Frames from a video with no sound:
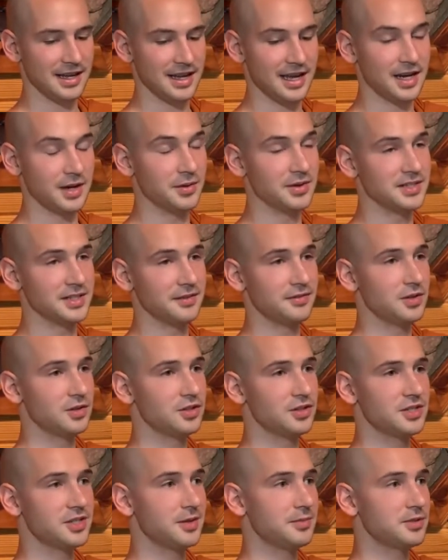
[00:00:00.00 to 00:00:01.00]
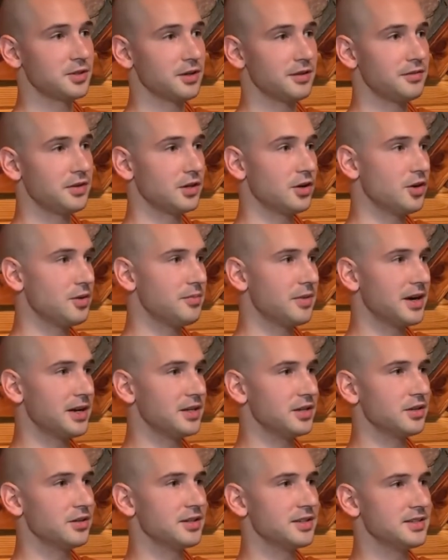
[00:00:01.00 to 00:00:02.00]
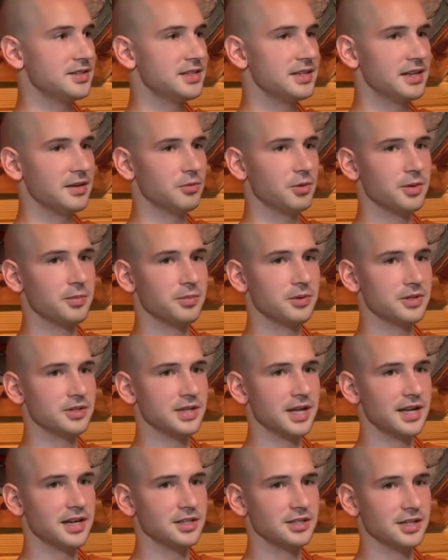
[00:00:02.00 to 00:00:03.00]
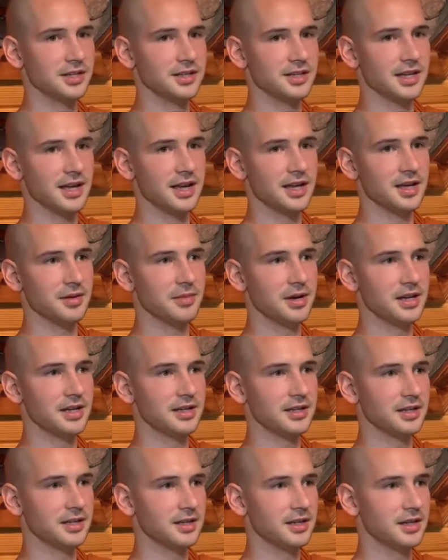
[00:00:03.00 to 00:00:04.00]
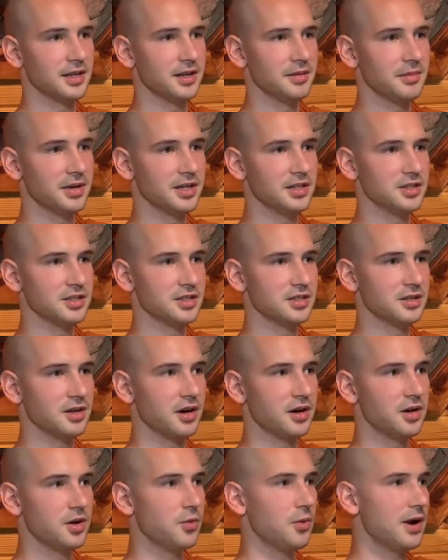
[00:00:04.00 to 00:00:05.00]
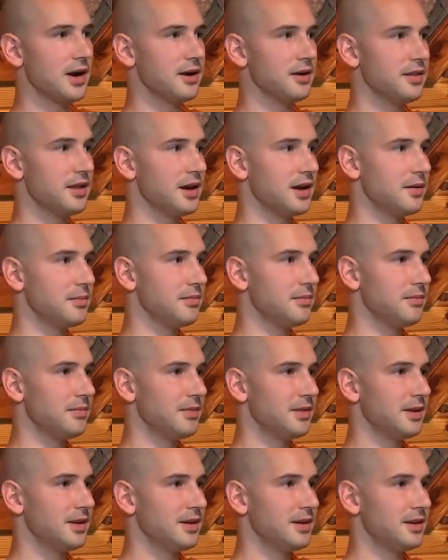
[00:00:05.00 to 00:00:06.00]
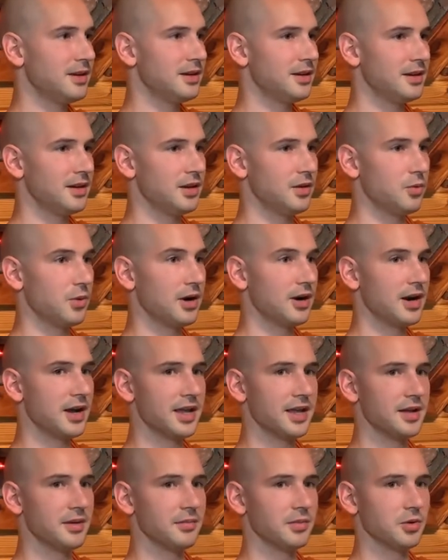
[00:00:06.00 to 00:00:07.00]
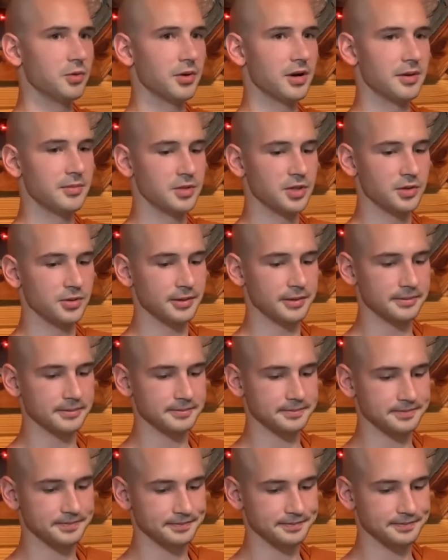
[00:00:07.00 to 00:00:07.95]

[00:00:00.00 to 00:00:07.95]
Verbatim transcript: anyways, if you just observe your own mind, you can see what percentage of the day am I just unaware that I'm where I am or what I'm doing.